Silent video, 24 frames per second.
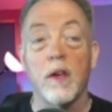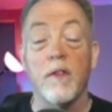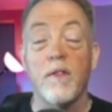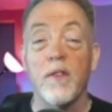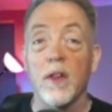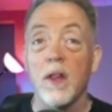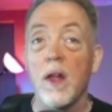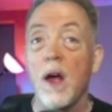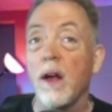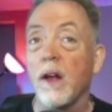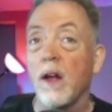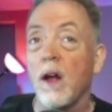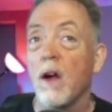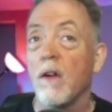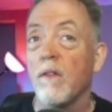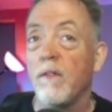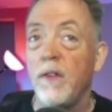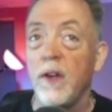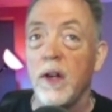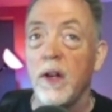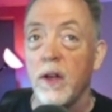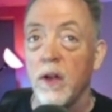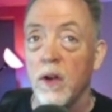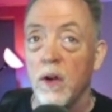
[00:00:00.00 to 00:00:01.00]
if you like our
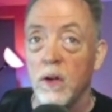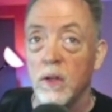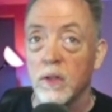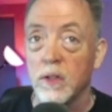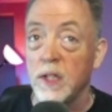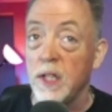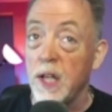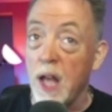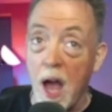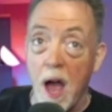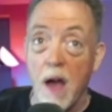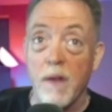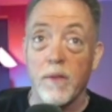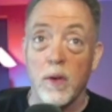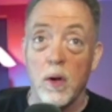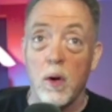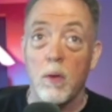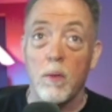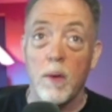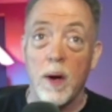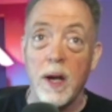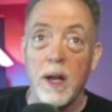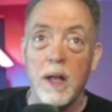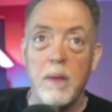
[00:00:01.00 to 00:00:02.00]
videos and you haven't
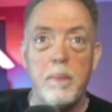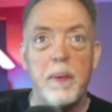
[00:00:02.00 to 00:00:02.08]
already,